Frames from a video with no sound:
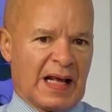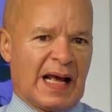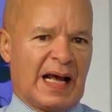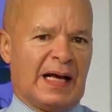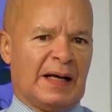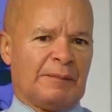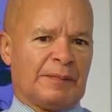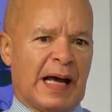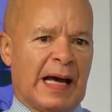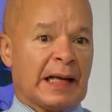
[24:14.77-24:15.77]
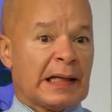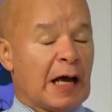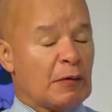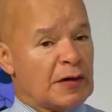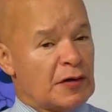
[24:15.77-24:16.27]
And
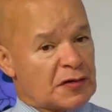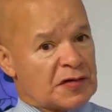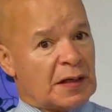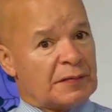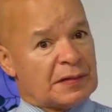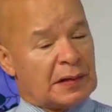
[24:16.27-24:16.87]
allowing yourself to